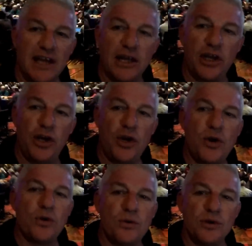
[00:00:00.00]
is a
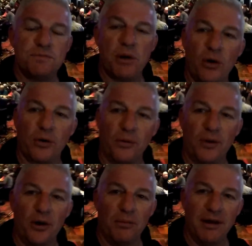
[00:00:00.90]
huge poker
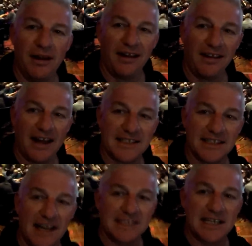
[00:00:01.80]
room. Lots
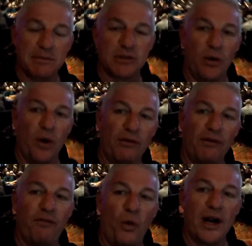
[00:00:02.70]
and lots of tables going over
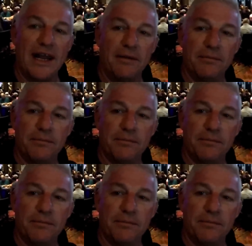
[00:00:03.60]
40.